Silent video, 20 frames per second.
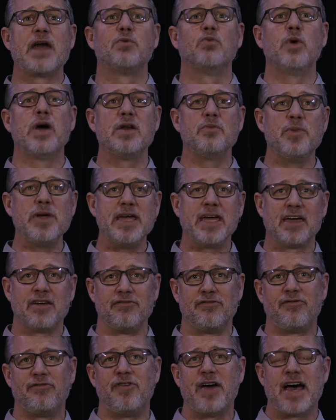and when we
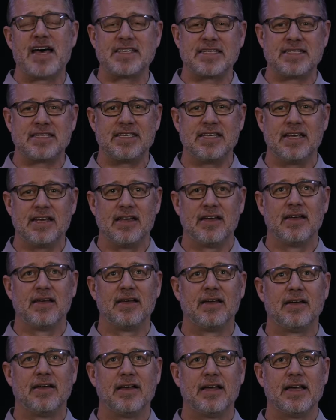confess,
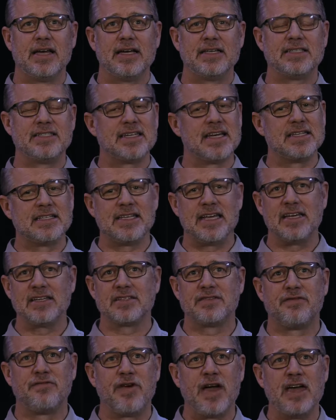it says He
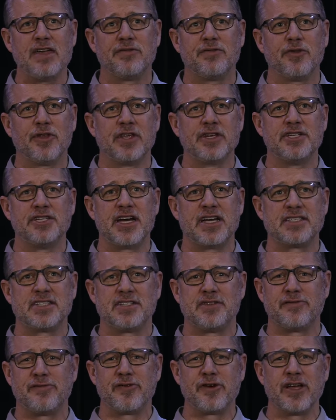is faithful and just
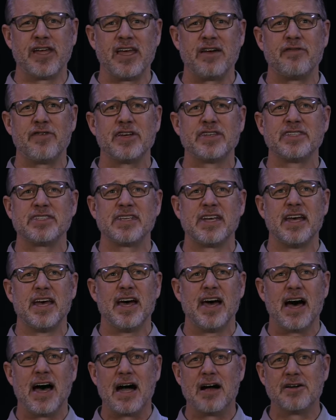to forgive us
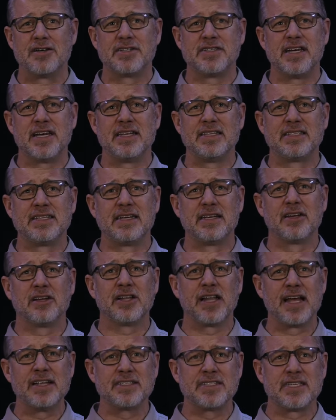our sins and
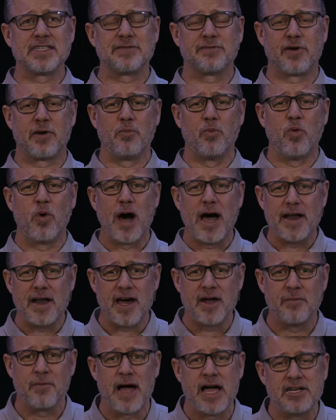cleanse us from what
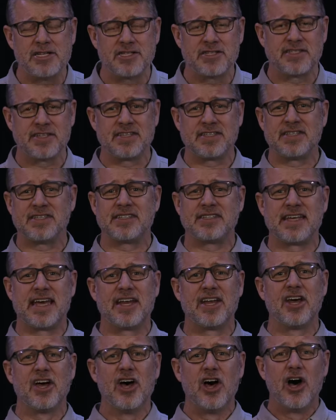unrighteousness? It
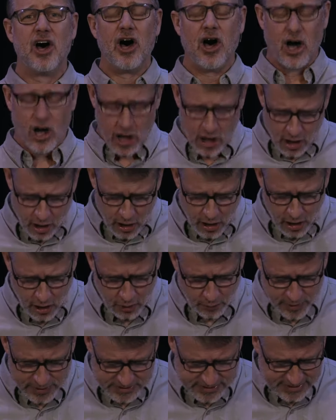said
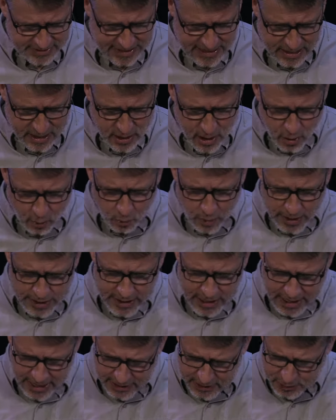all. Once again,
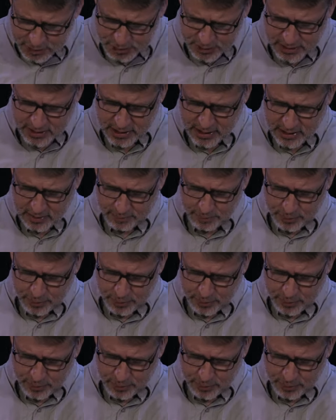100%.